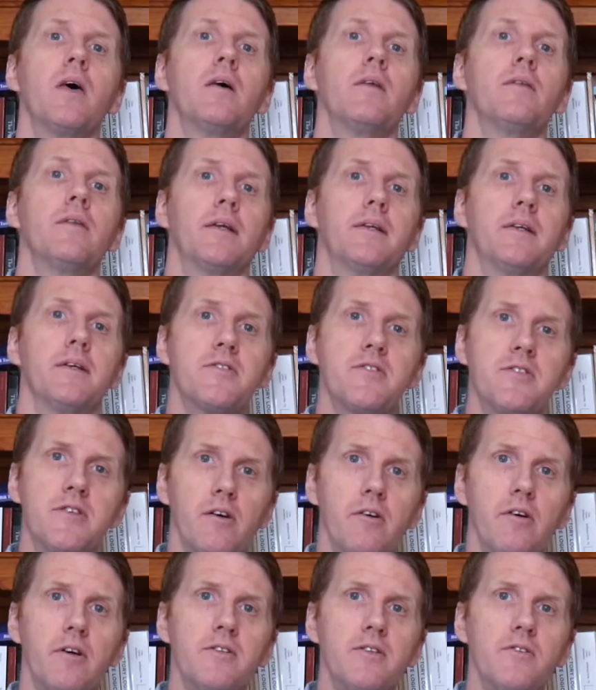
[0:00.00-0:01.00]
that the
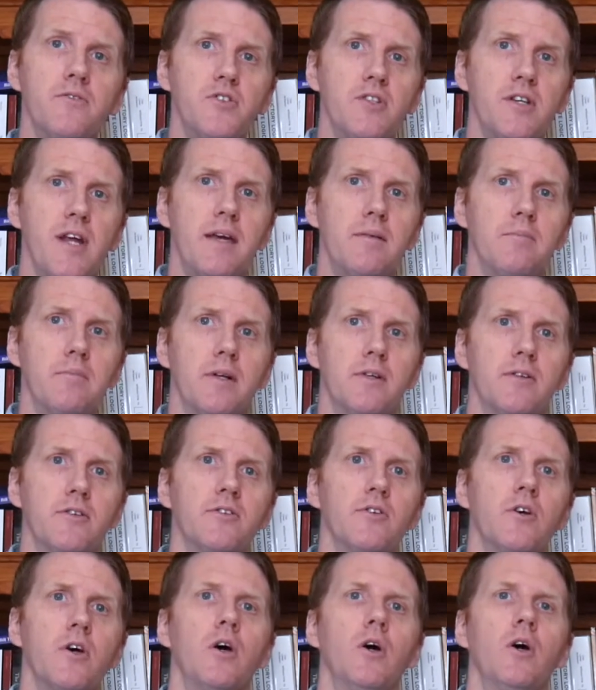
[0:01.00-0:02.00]
series of
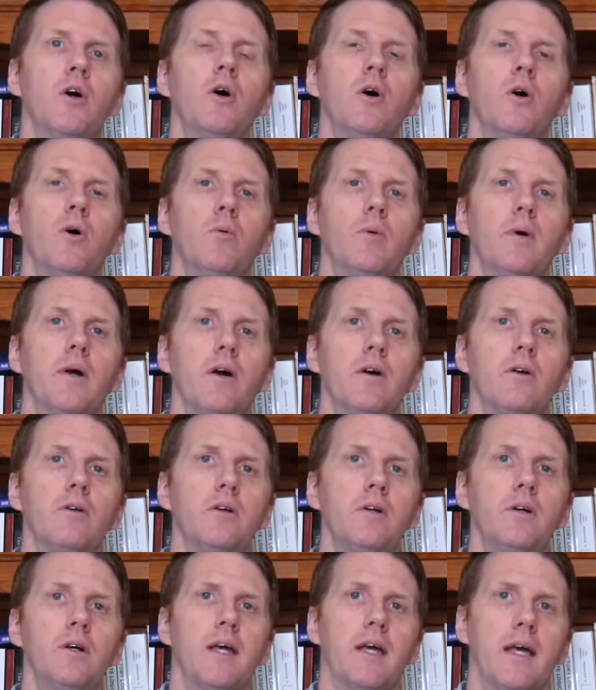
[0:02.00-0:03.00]
statements we are
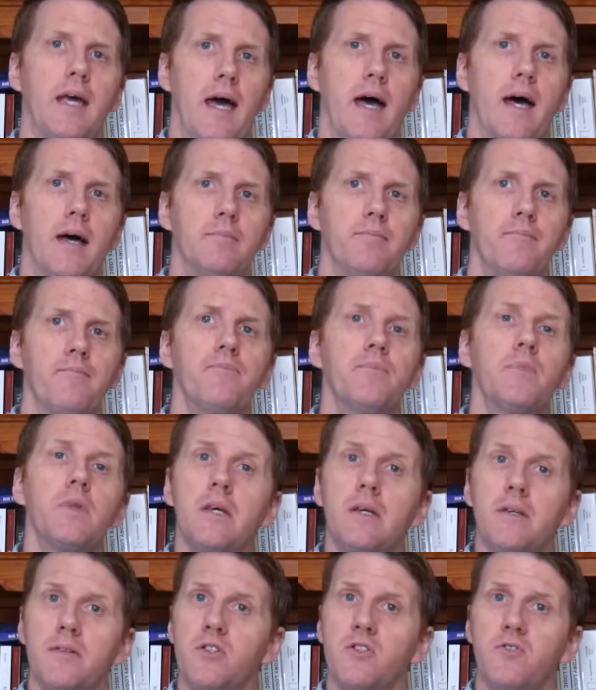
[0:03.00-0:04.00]
looking at
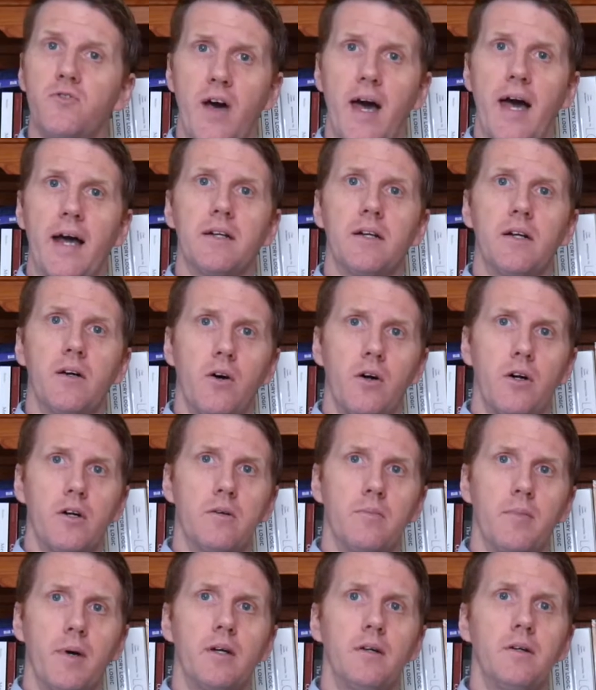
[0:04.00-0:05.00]
is in fact an
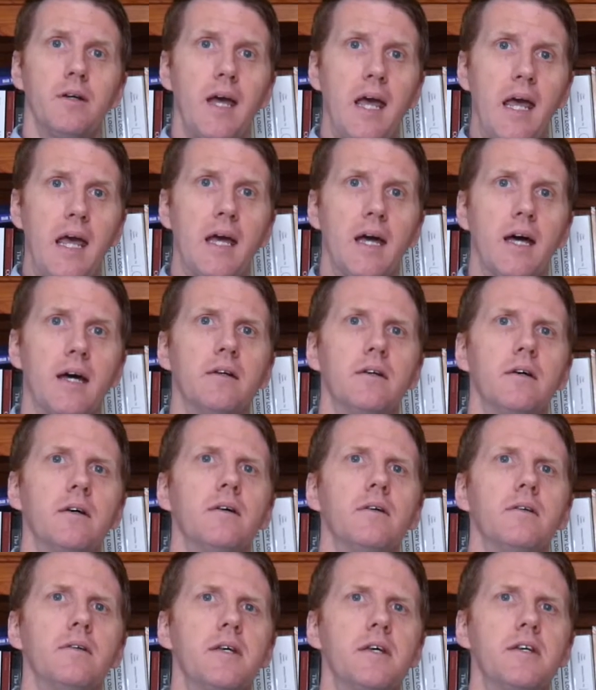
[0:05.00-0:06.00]
argument. And
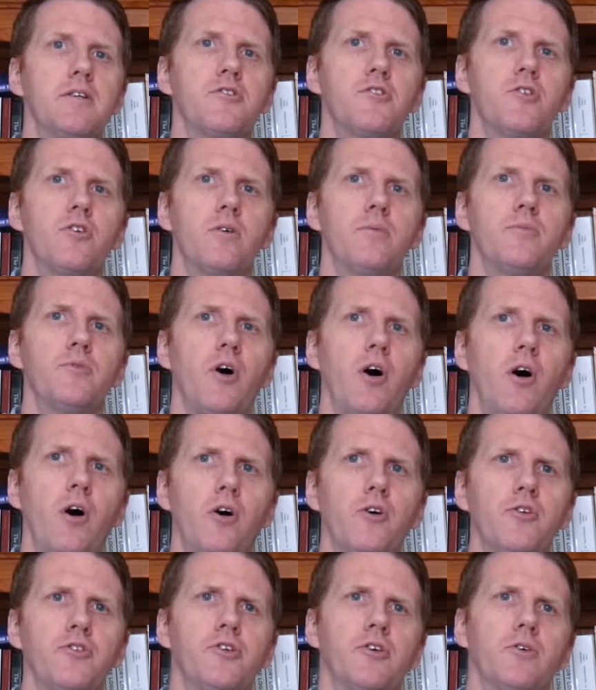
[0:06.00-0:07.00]
these terms
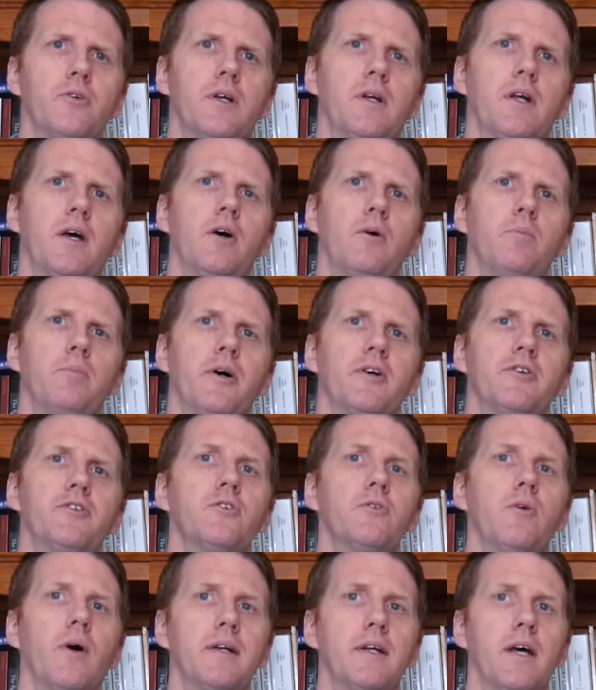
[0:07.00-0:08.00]
also can help us
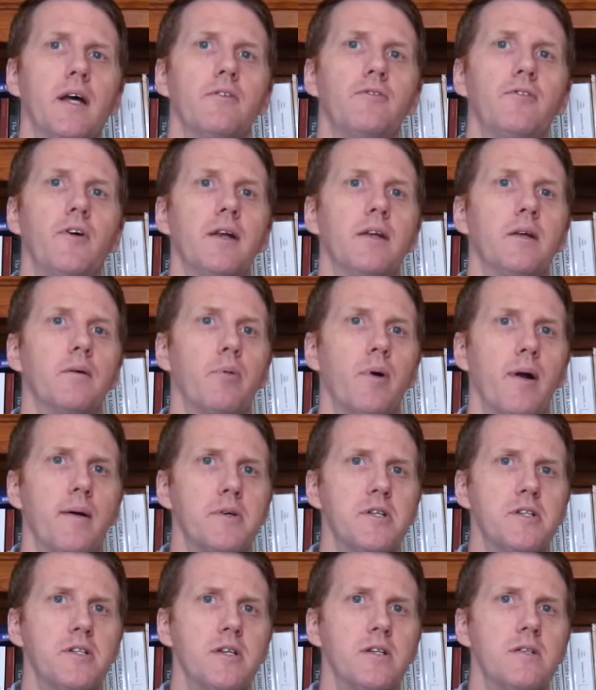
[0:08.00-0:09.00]
to identify the
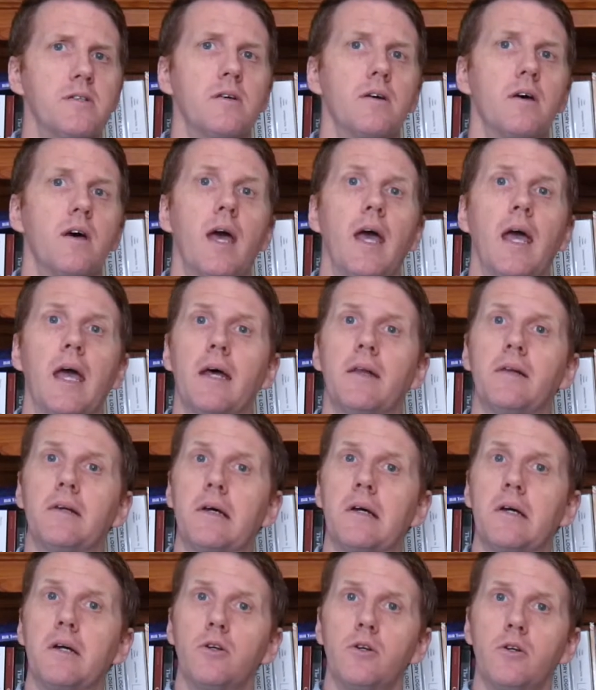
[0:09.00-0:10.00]
premises and the
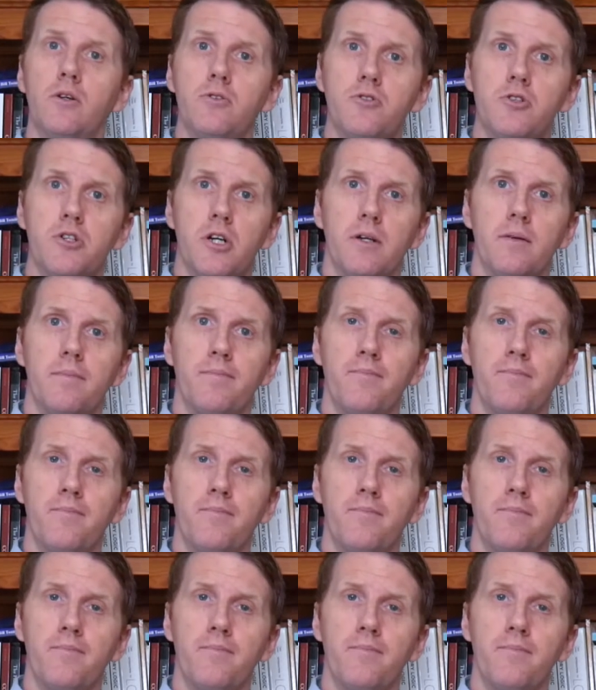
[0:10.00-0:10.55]
conclusion.